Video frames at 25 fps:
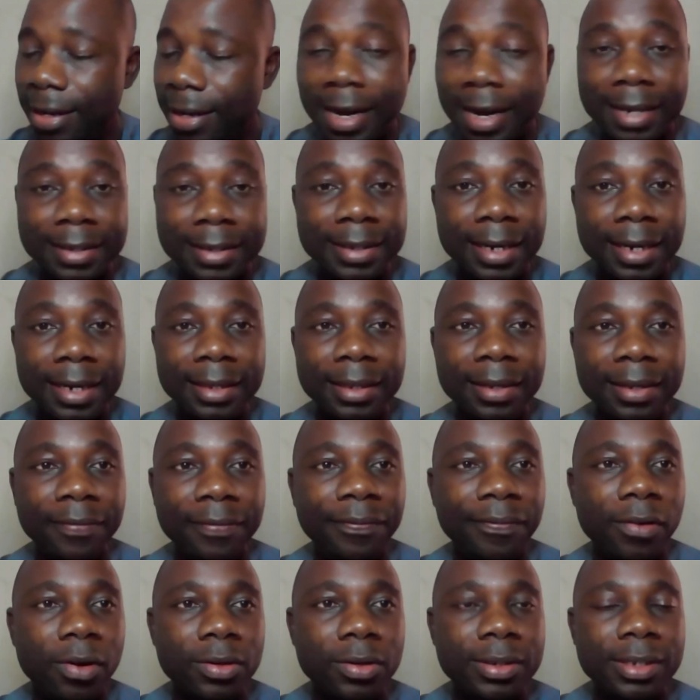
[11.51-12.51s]
I said in the
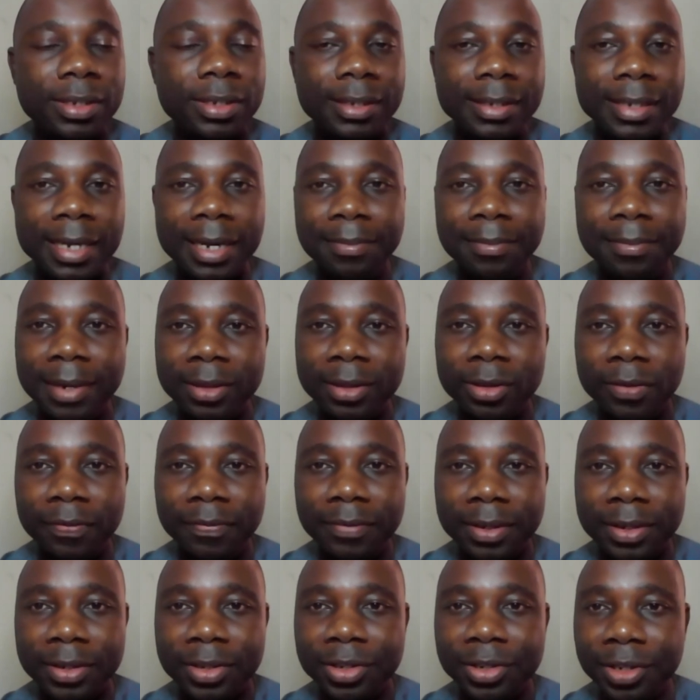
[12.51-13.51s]
first segment
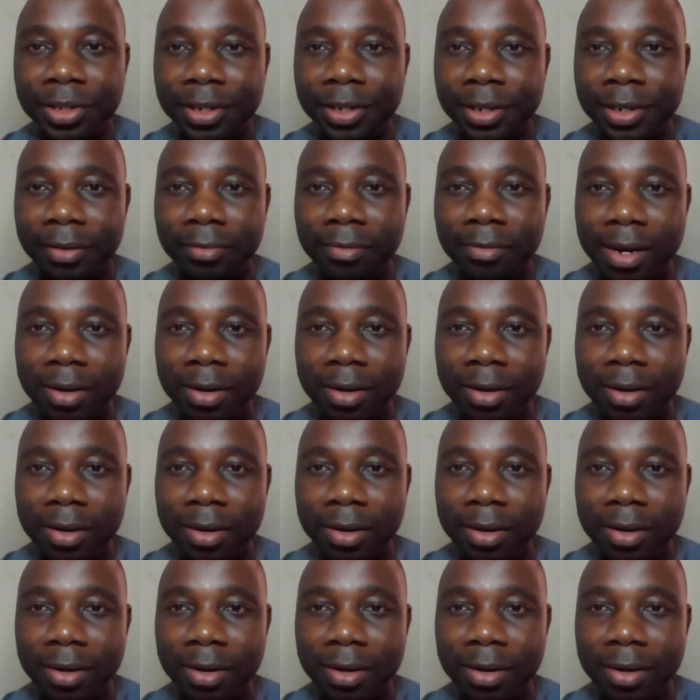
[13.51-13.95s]
of this training,